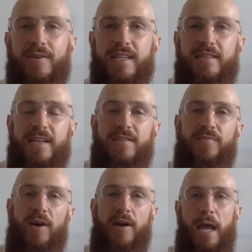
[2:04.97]
it's
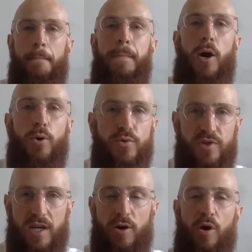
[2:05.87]
very
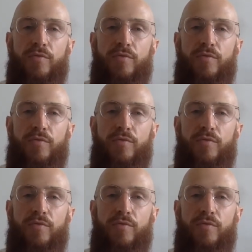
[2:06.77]
imposing